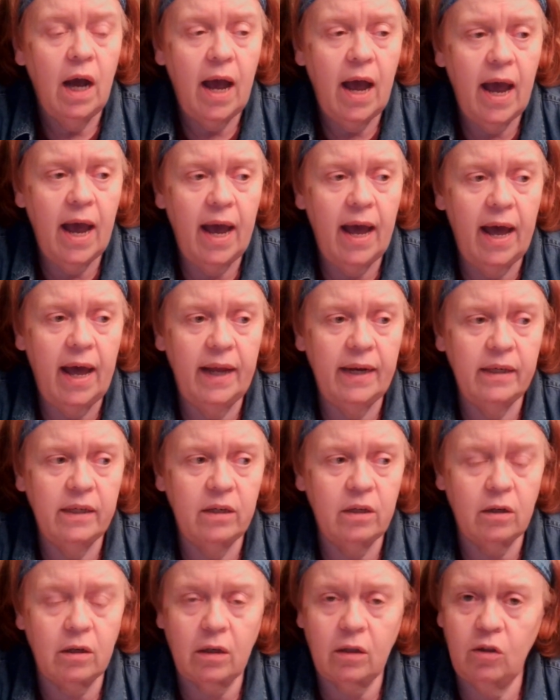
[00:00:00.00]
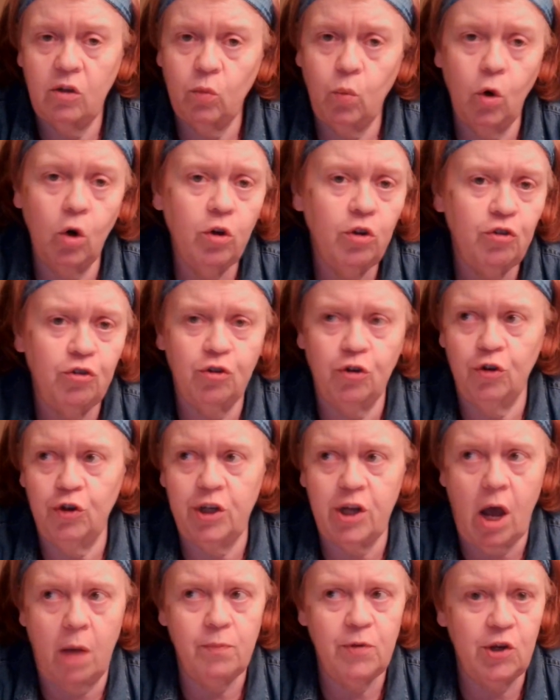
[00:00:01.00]
And the world has turned
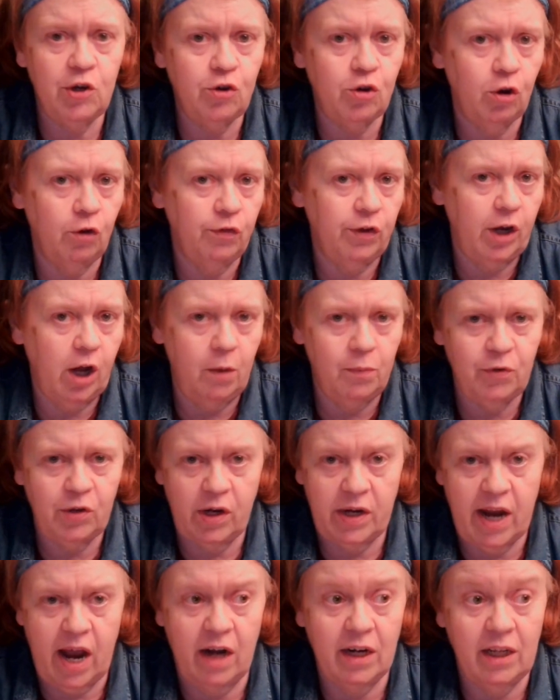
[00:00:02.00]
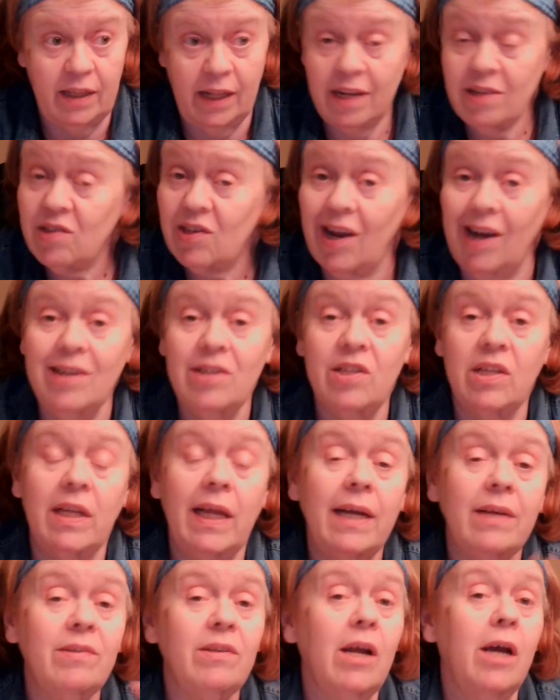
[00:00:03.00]
topsy-turvy, upside down, and that signs the
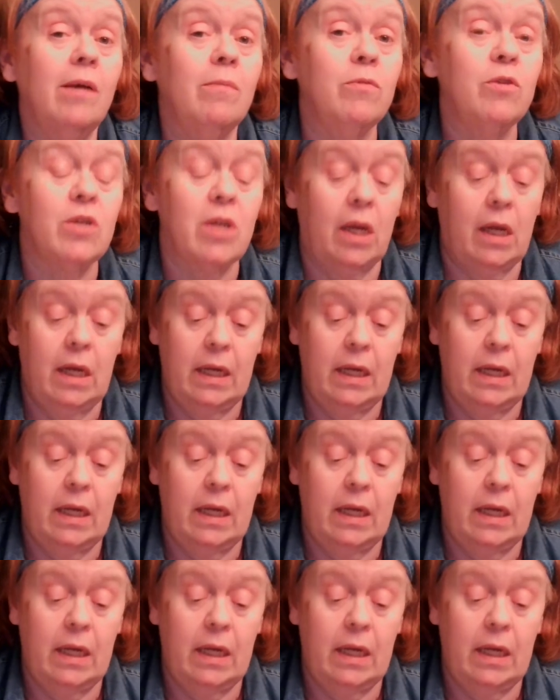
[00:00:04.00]
last times.